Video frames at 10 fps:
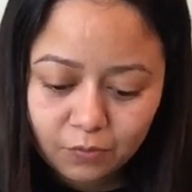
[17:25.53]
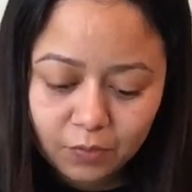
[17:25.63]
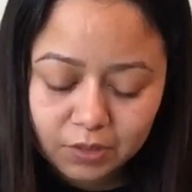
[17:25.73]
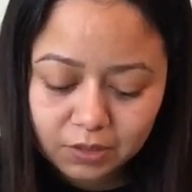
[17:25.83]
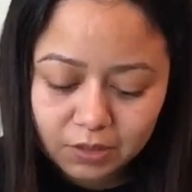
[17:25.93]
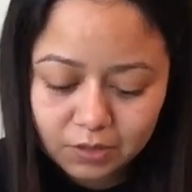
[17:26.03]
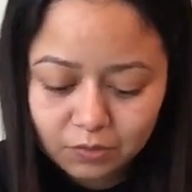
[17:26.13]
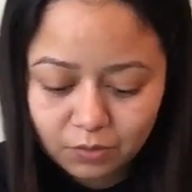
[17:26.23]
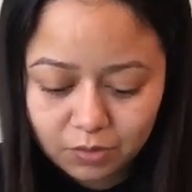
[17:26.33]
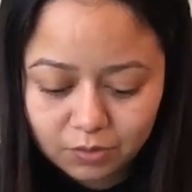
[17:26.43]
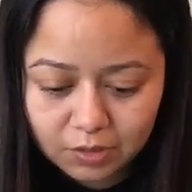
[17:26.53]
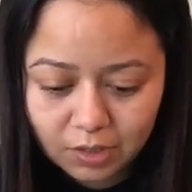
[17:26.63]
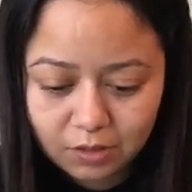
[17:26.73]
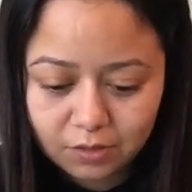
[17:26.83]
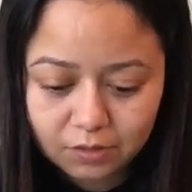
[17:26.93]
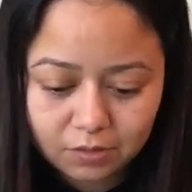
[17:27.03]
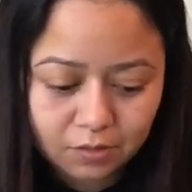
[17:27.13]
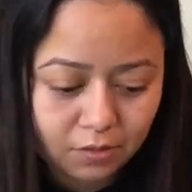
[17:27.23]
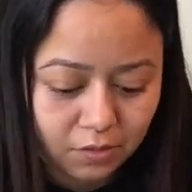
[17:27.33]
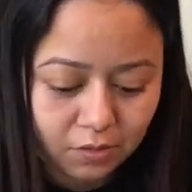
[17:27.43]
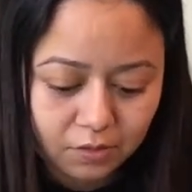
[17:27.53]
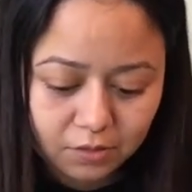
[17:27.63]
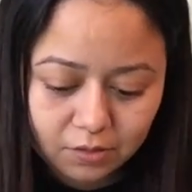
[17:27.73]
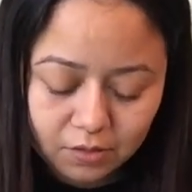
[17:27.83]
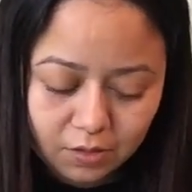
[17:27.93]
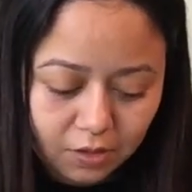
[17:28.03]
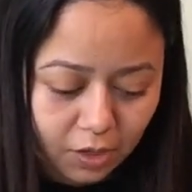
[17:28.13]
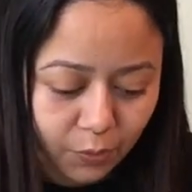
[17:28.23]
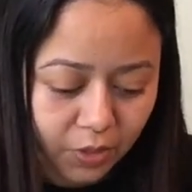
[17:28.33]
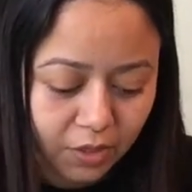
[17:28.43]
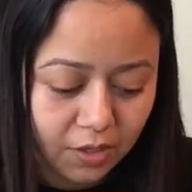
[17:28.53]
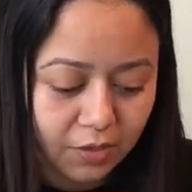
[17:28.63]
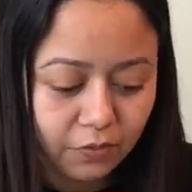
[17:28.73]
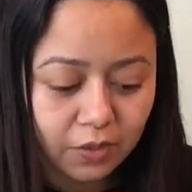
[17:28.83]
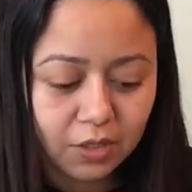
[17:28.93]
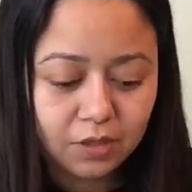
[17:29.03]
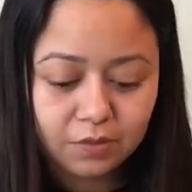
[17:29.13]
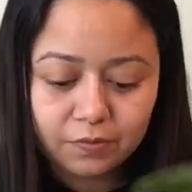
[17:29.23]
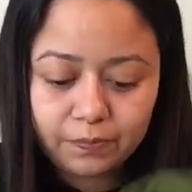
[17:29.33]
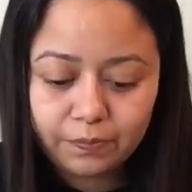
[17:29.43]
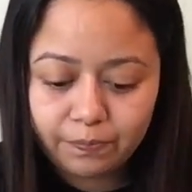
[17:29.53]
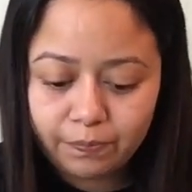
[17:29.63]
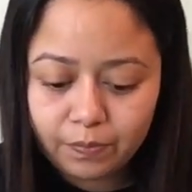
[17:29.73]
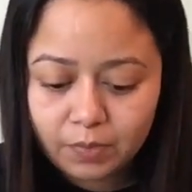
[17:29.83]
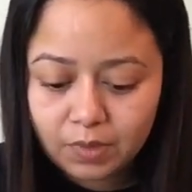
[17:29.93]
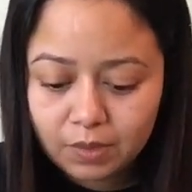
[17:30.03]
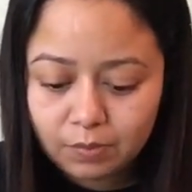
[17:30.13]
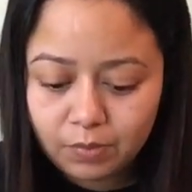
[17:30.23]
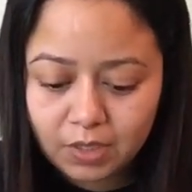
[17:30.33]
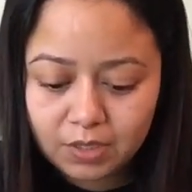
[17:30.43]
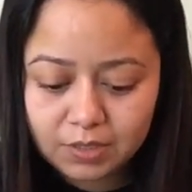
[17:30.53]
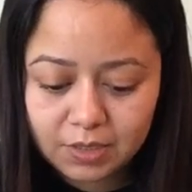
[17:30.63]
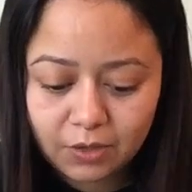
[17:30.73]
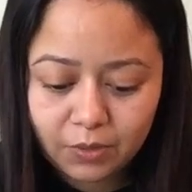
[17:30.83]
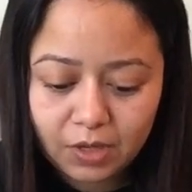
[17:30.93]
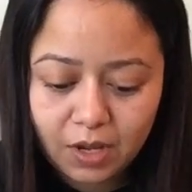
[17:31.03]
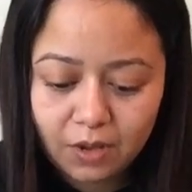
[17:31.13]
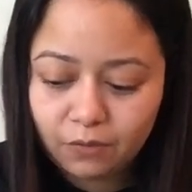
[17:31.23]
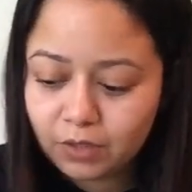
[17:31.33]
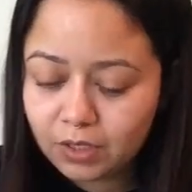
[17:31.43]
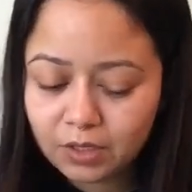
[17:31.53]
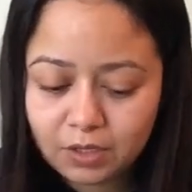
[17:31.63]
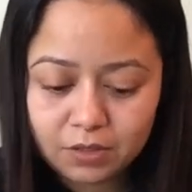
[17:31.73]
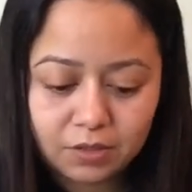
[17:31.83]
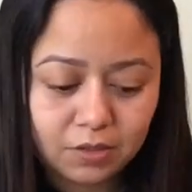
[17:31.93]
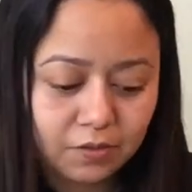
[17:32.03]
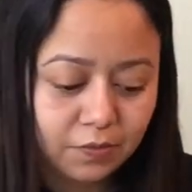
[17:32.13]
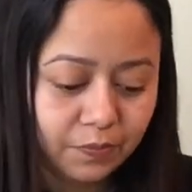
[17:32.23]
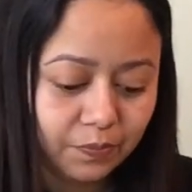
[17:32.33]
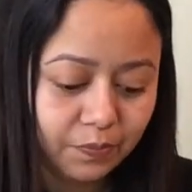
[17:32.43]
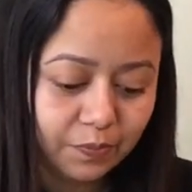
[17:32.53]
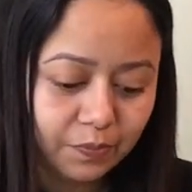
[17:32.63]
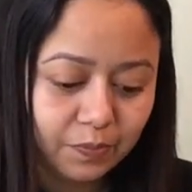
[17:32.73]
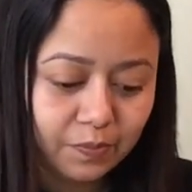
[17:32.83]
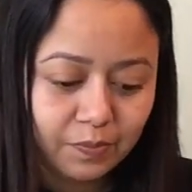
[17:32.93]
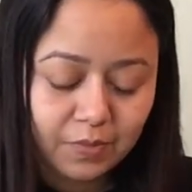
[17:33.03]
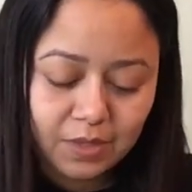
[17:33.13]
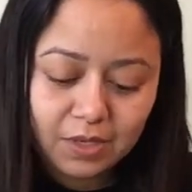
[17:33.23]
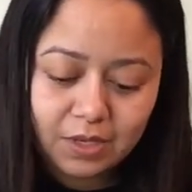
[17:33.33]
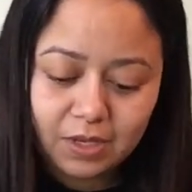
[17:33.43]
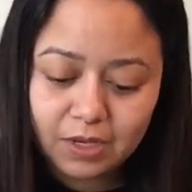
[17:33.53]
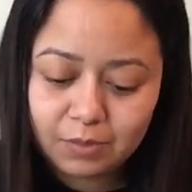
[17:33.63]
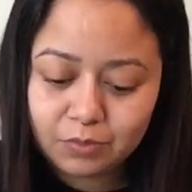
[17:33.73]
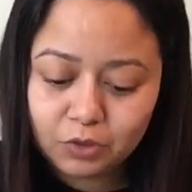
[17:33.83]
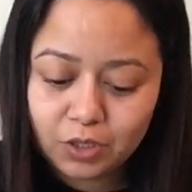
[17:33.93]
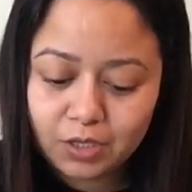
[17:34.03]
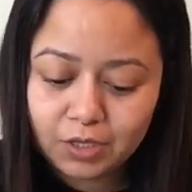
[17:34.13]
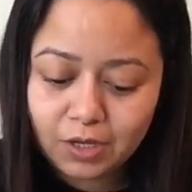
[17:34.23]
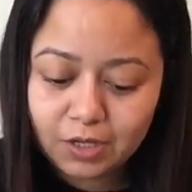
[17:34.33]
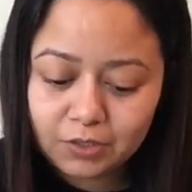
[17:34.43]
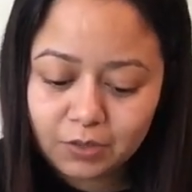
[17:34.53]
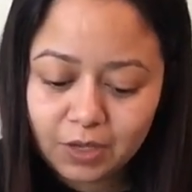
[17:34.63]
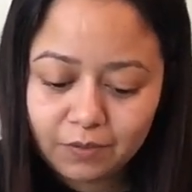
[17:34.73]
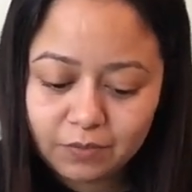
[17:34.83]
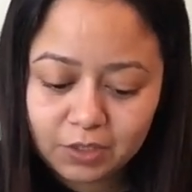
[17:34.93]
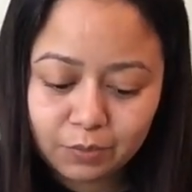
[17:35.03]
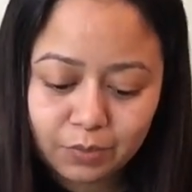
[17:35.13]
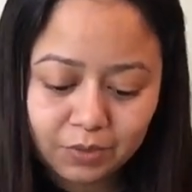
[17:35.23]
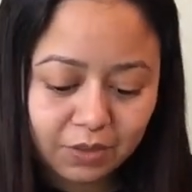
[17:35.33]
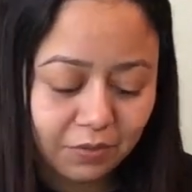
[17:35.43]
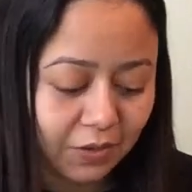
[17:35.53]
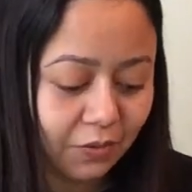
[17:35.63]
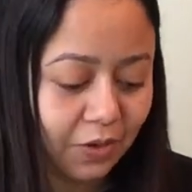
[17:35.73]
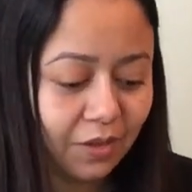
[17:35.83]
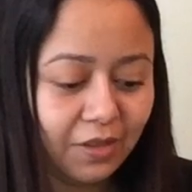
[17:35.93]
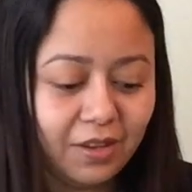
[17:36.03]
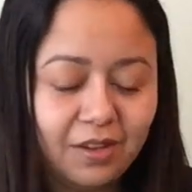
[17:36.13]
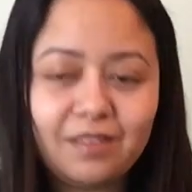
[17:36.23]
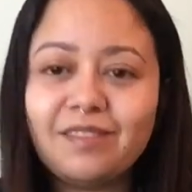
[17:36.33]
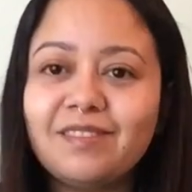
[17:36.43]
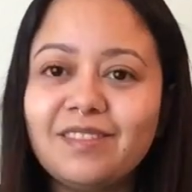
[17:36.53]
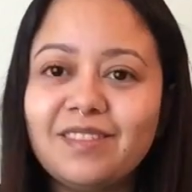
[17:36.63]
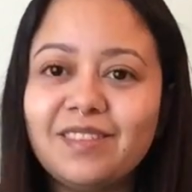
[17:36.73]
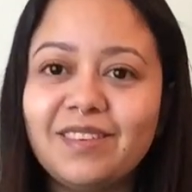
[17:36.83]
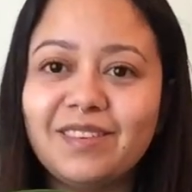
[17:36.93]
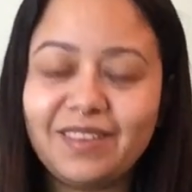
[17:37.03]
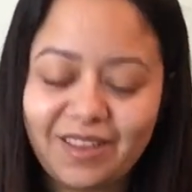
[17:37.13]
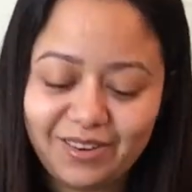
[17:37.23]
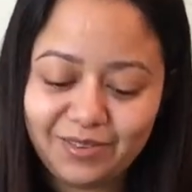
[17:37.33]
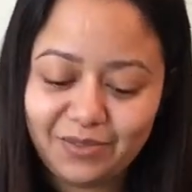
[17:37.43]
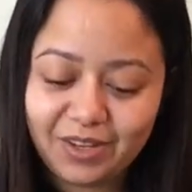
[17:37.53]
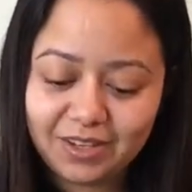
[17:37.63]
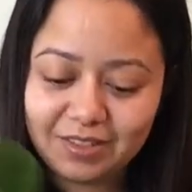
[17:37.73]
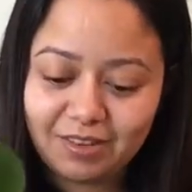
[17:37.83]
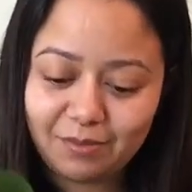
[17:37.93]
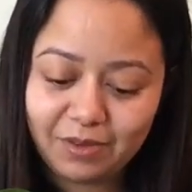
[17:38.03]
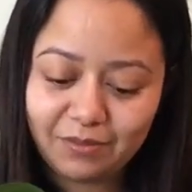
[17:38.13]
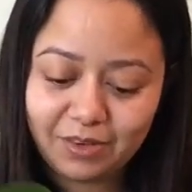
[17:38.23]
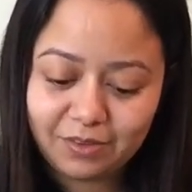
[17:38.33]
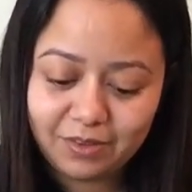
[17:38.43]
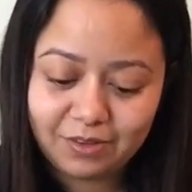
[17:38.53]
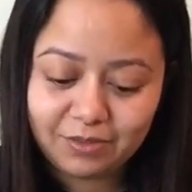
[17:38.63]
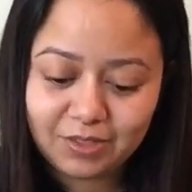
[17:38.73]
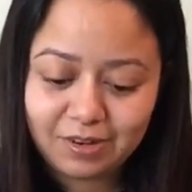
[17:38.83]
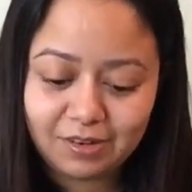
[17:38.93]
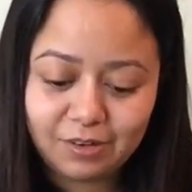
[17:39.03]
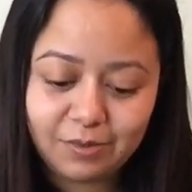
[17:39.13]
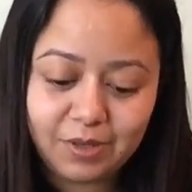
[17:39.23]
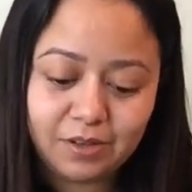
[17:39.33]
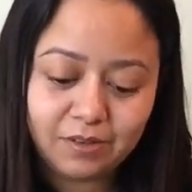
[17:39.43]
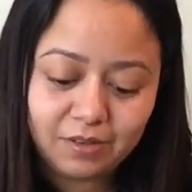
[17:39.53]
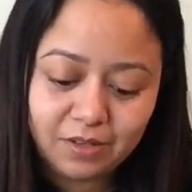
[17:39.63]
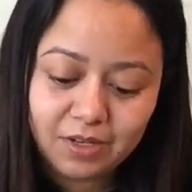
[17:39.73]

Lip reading: once this grows out, I'll probably gift it because I already have one of these and I'm trying not to have doubles of everything. I don't know if you guys saw my video that I was talking about